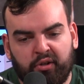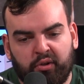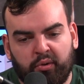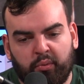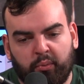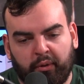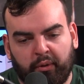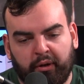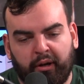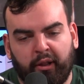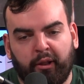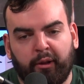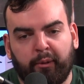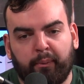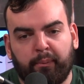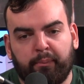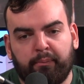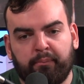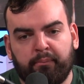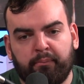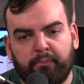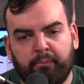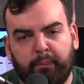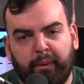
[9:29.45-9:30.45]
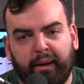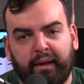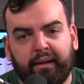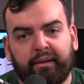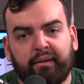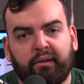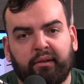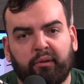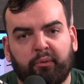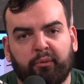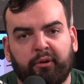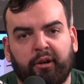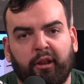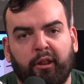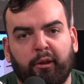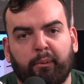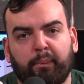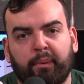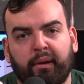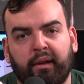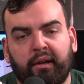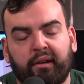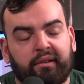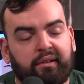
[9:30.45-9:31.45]
one of the parents of one of the
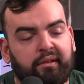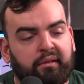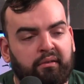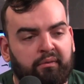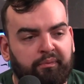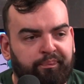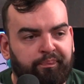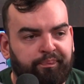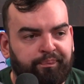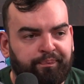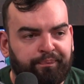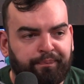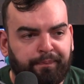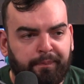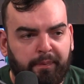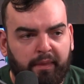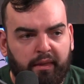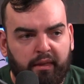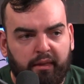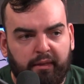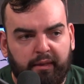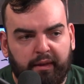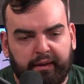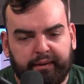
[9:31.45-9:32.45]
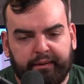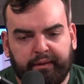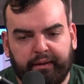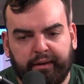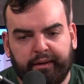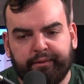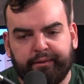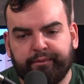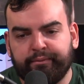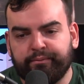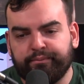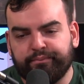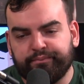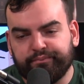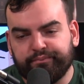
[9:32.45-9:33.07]
players that um,